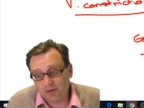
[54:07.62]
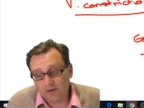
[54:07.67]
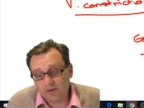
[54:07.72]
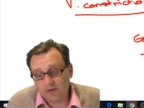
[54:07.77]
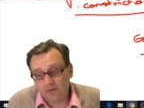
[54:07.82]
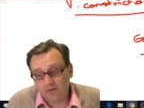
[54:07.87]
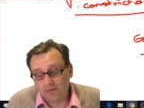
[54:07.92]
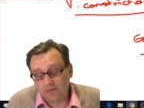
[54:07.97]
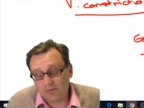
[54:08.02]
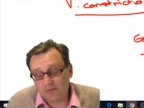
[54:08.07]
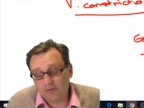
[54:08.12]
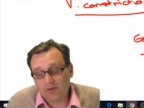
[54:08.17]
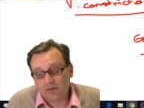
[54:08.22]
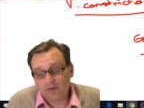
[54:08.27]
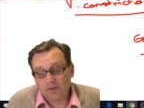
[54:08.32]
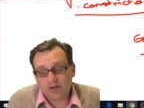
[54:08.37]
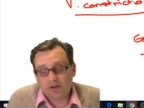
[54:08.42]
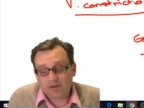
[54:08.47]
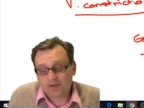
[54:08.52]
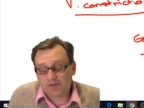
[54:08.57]
you know,
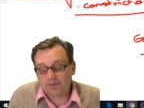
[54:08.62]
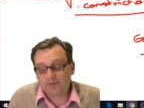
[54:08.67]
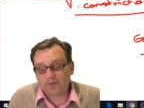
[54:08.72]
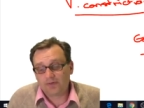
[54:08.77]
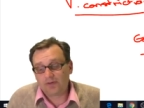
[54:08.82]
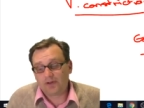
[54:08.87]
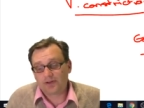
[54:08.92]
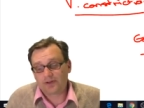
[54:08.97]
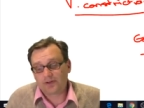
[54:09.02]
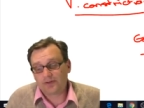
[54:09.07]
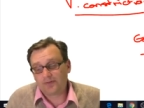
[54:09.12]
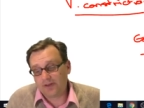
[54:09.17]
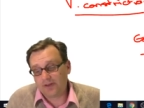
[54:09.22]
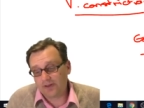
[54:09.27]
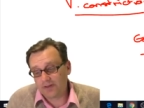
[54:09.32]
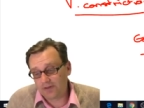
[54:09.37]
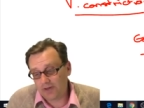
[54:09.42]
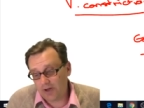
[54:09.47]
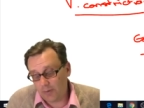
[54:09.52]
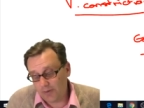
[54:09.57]
lots of,
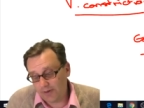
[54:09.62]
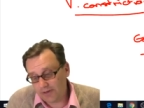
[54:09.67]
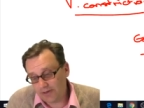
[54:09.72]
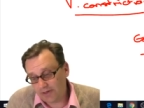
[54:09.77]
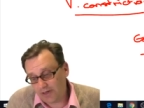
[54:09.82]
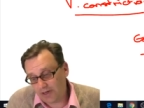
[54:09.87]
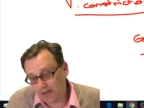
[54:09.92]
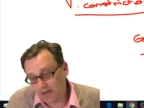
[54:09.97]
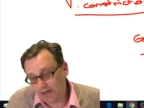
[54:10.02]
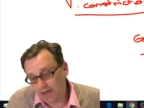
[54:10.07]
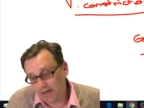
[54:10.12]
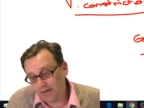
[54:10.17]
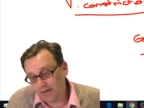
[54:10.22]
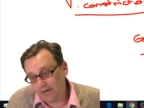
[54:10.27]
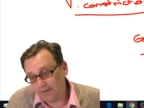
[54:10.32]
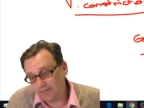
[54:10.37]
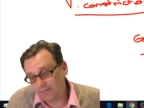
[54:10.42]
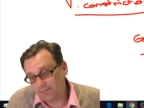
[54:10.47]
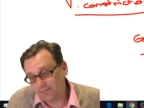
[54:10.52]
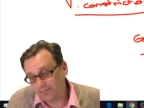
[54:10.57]
lots of things. Go
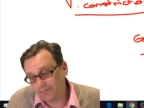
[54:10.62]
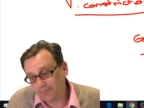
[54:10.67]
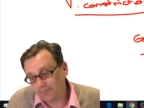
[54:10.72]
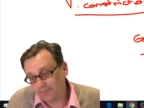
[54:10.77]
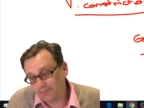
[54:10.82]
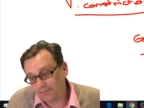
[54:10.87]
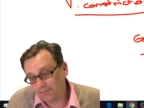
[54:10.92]
inside,